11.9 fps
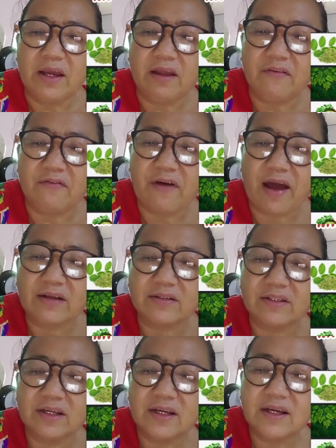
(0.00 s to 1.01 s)
In
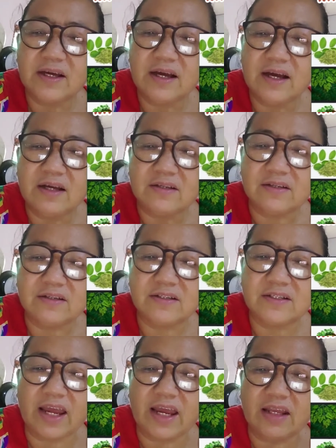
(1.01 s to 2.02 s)
fact,
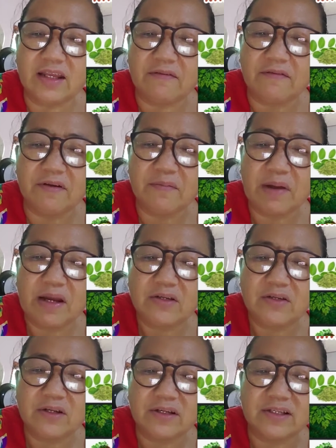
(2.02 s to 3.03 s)
sustained
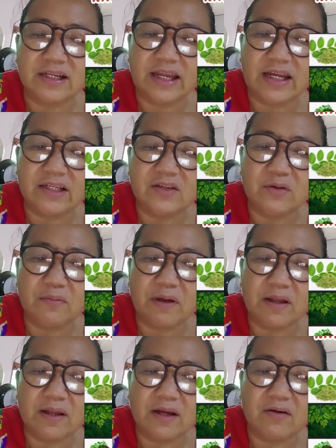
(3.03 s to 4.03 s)
inflammation is linked to
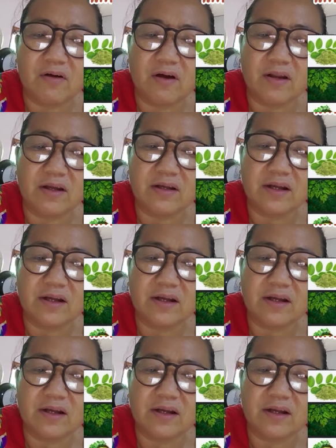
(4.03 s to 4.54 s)
many chronic